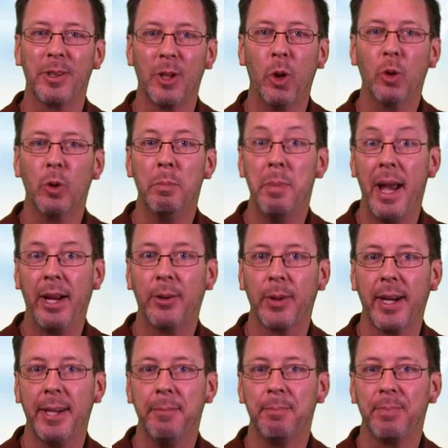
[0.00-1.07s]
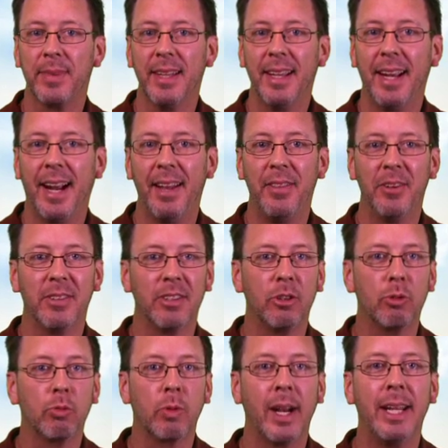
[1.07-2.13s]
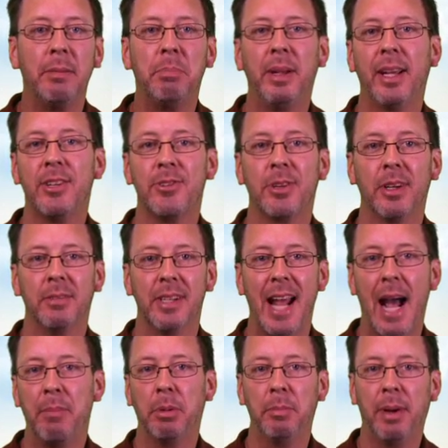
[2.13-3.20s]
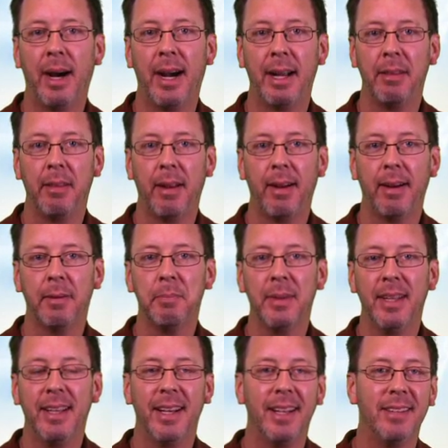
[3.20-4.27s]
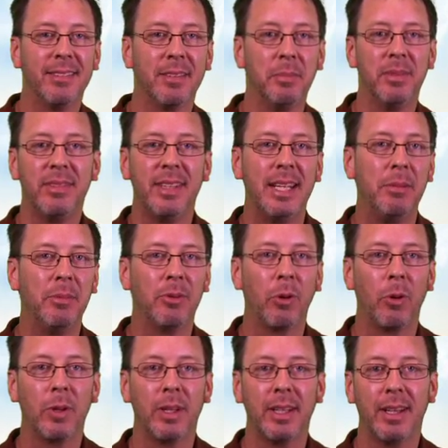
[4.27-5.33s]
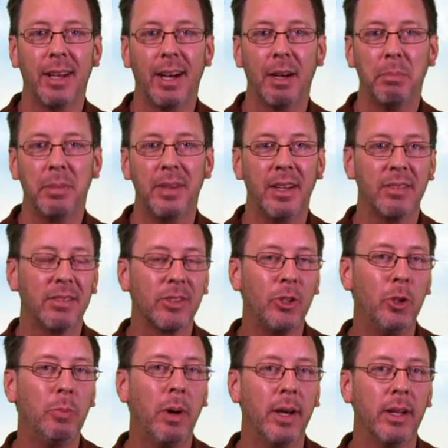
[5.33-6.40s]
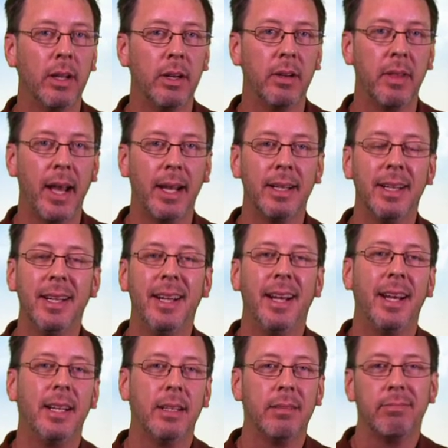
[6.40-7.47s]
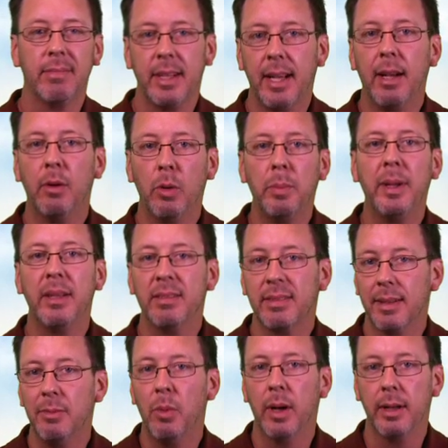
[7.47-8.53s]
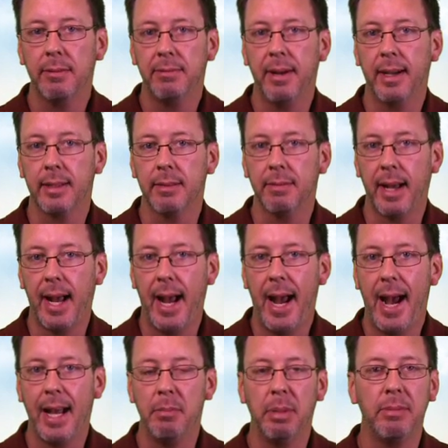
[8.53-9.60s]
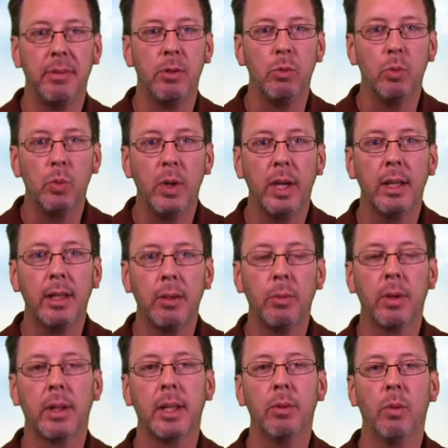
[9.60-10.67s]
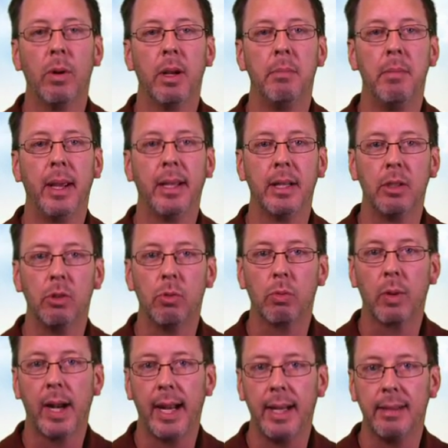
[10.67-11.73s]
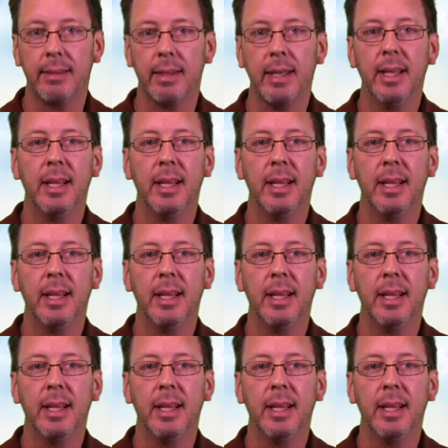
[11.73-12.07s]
a local bakery. And there's a great picture of an apple pie there and some steam's rolling up, and there's a coupon under that. And it will be a somewhat effective ad, but if you really want to make it great,